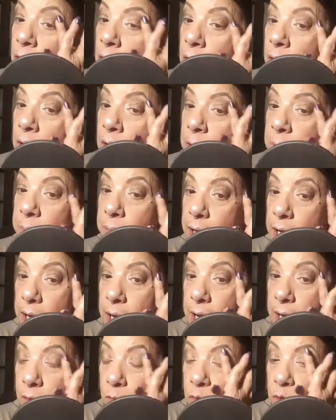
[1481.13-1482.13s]
on my
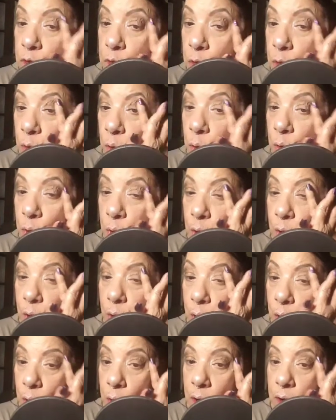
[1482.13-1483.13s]
outer
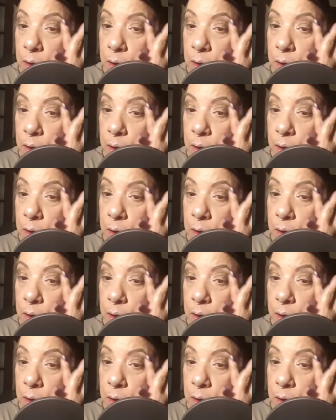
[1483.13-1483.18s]
corner.